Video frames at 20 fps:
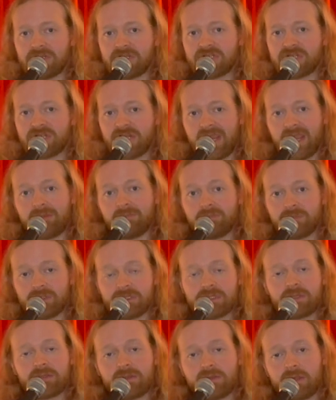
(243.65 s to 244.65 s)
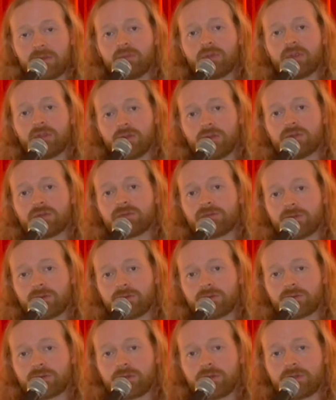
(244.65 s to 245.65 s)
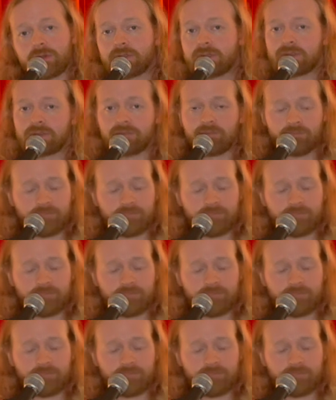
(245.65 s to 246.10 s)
shapes that we use for those chords.